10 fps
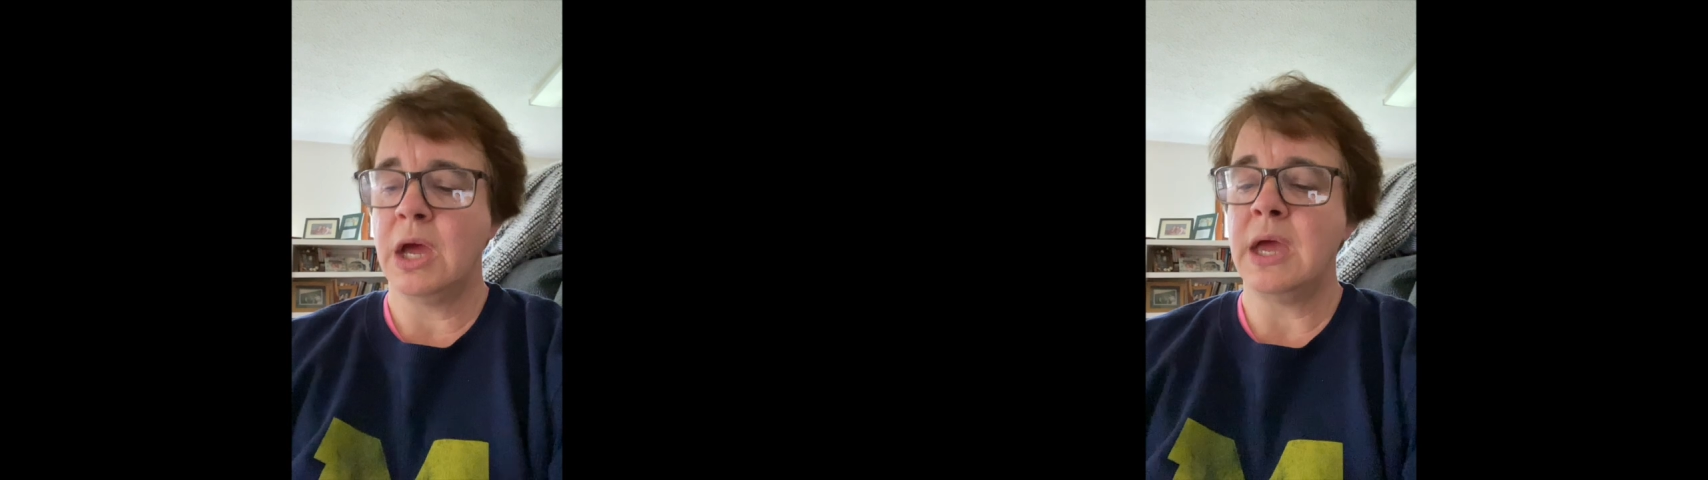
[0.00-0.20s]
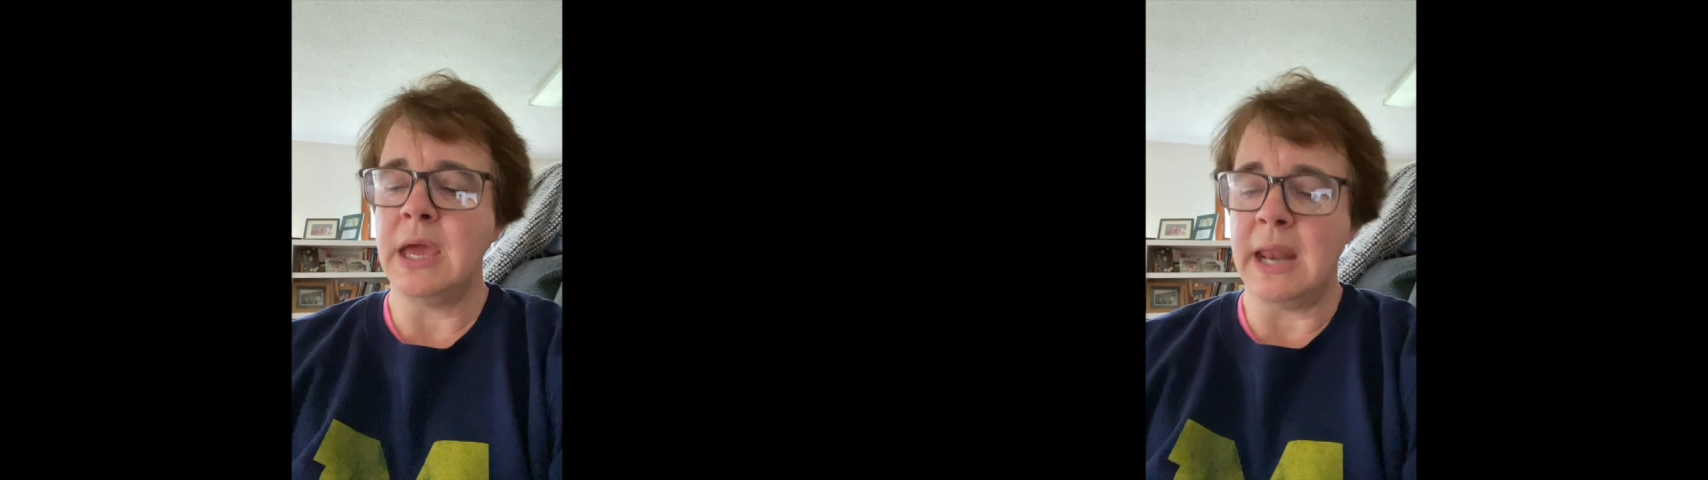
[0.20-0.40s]

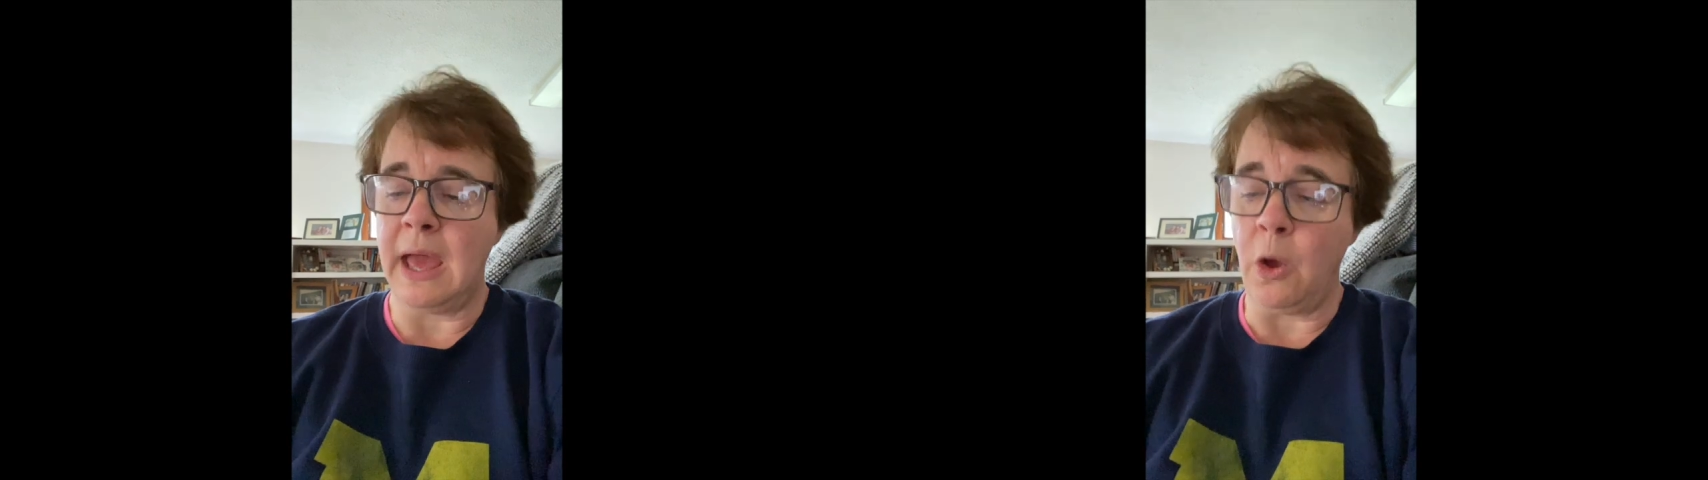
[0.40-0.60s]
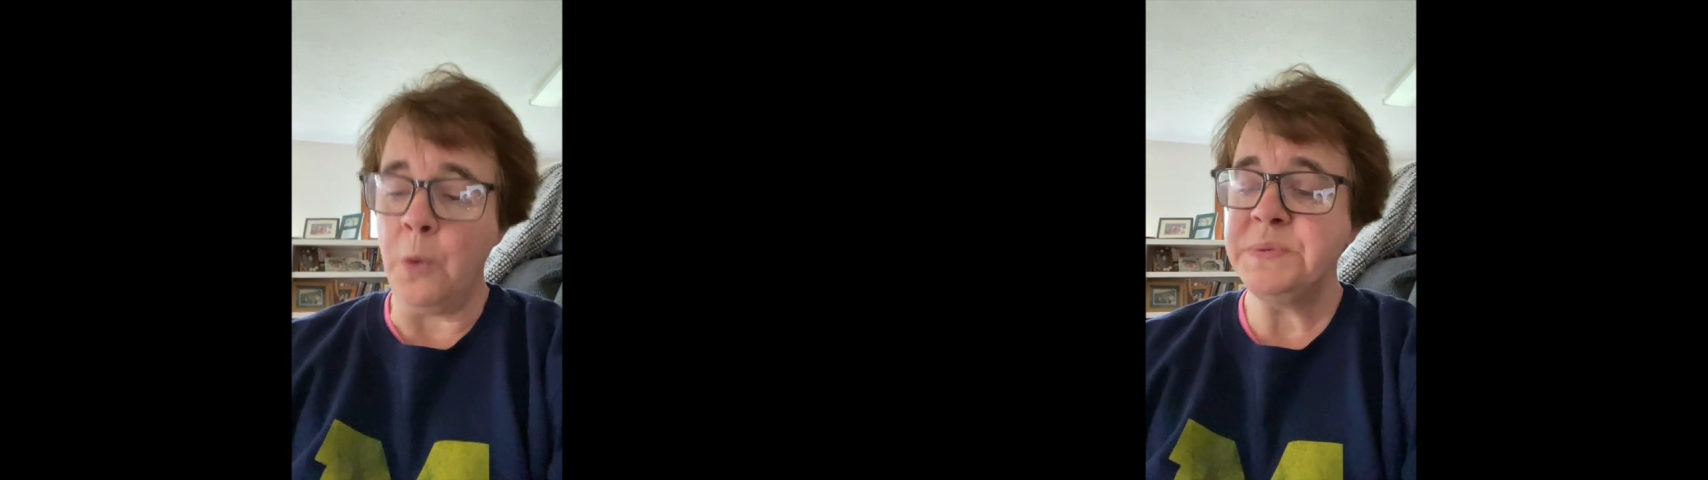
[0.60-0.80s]
It
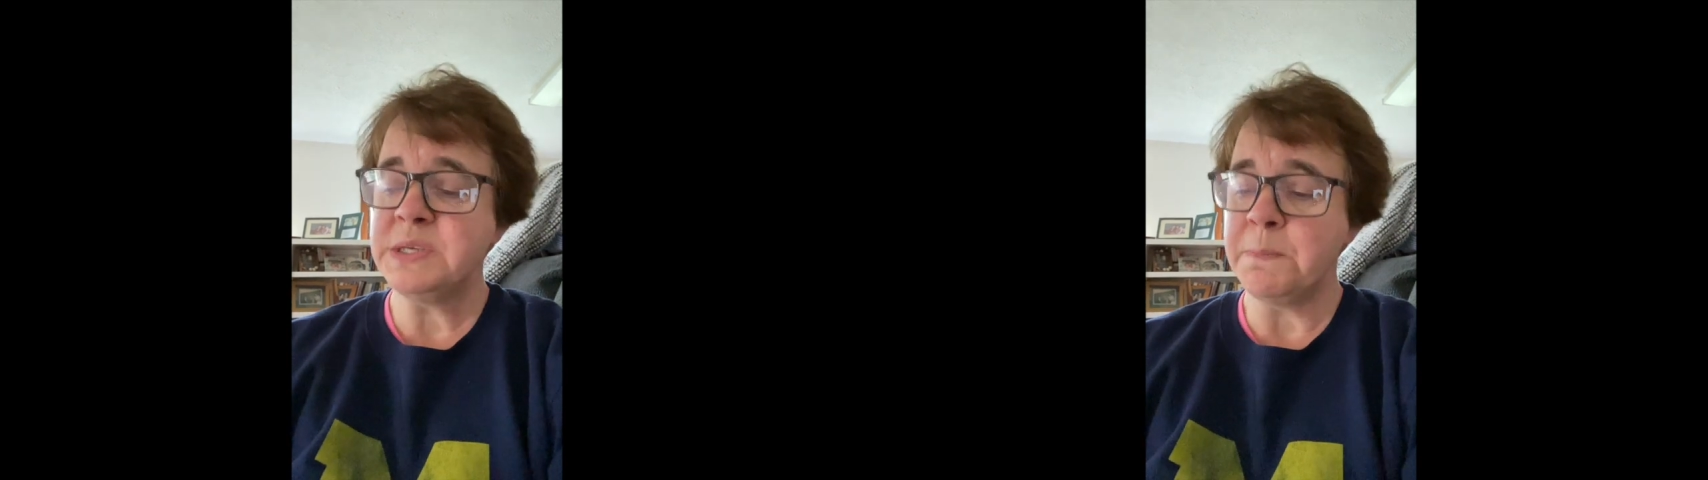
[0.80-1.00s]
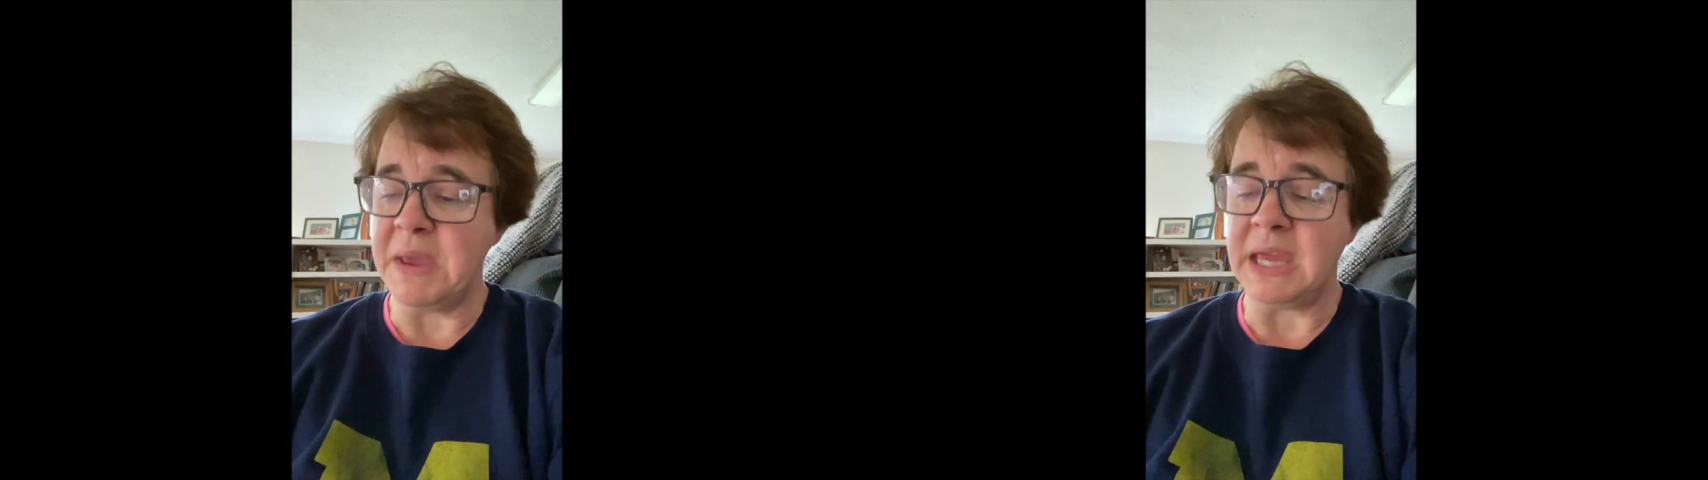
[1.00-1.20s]
helps
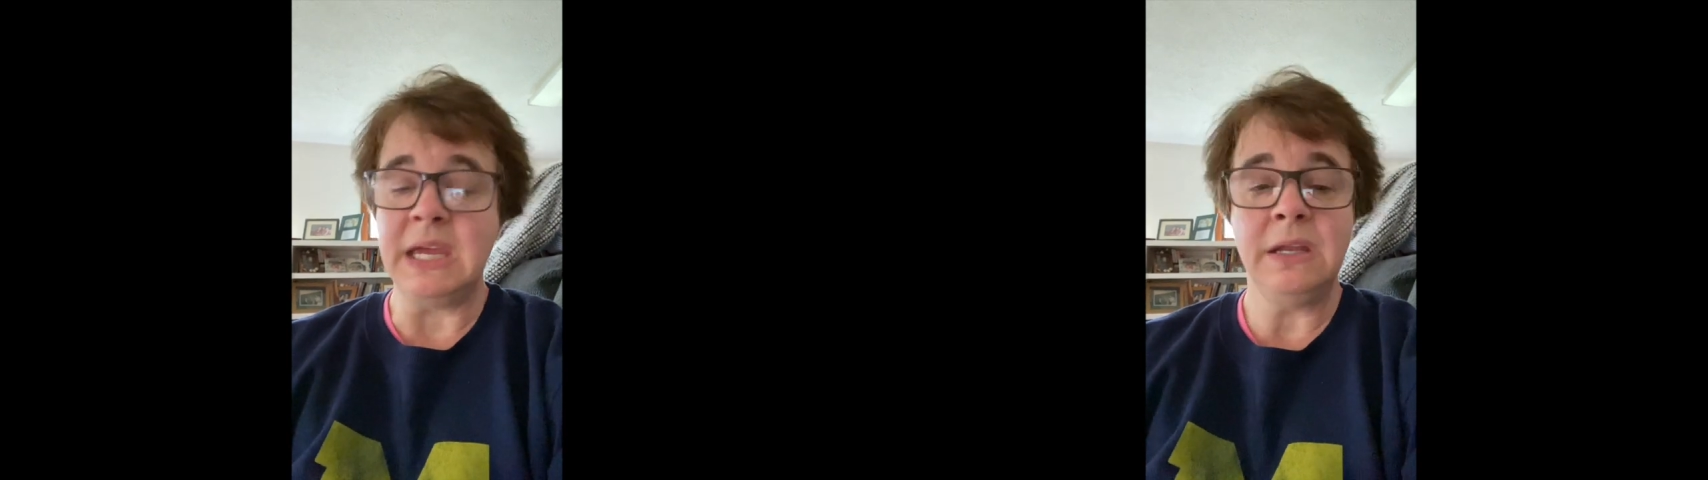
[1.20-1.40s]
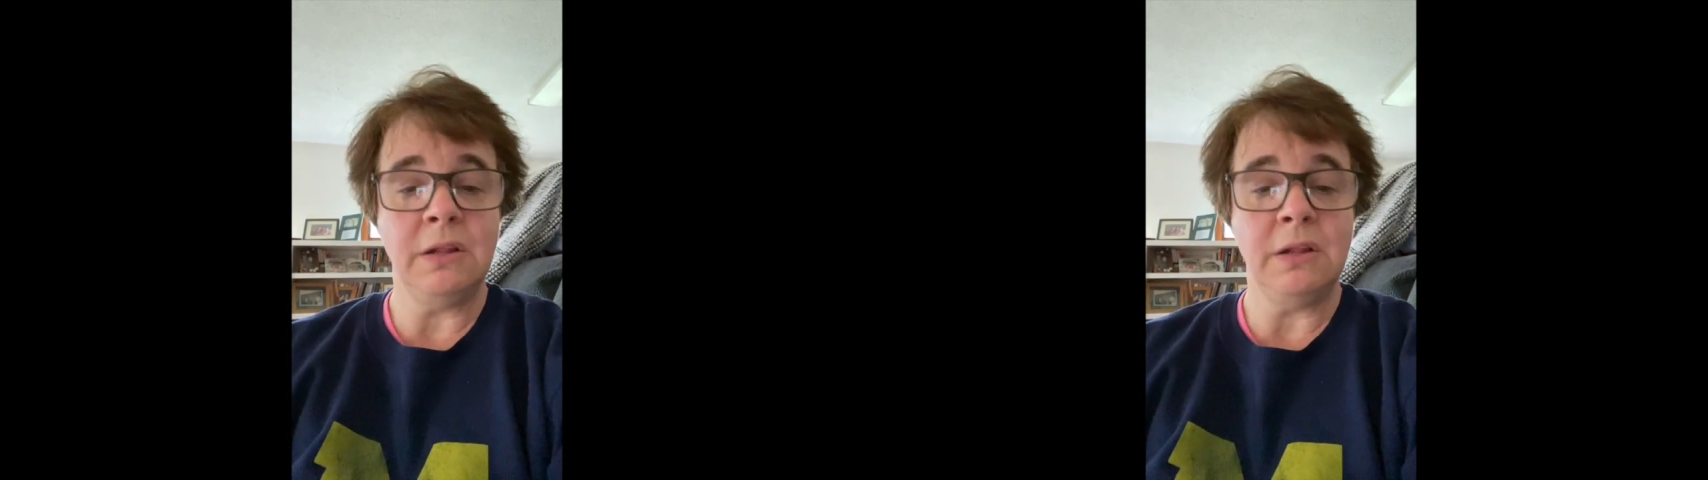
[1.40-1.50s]
making